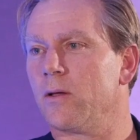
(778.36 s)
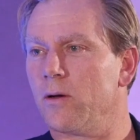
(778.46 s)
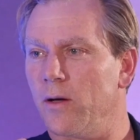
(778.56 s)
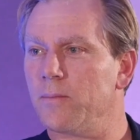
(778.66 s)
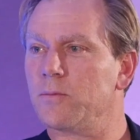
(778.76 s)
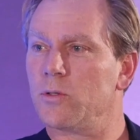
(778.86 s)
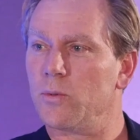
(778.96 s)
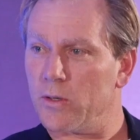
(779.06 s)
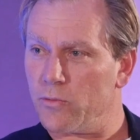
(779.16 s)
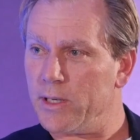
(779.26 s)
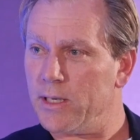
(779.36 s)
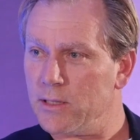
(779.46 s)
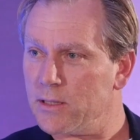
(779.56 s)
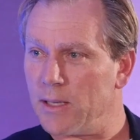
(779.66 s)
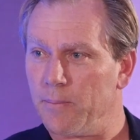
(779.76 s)
got them to agree
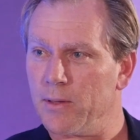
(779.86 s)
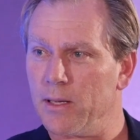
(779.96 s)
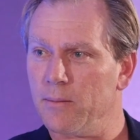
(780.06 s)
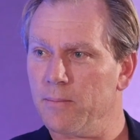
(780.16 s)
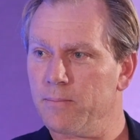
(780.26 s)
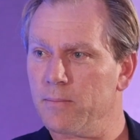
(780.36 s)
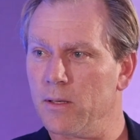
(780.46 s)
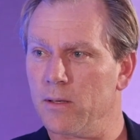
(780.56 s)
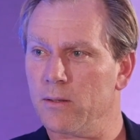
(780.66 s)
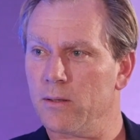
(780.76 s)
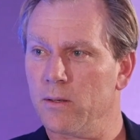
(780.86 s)
to something, you know.